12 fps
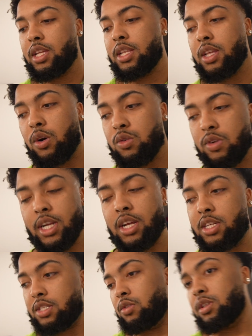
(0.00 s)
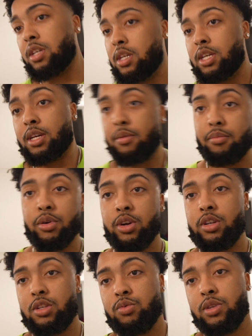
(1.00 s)
Those right there is gonna
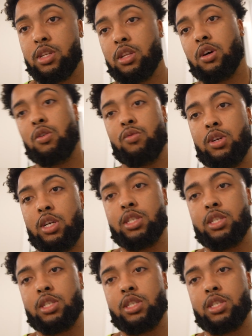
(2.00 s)
burn you in the long run.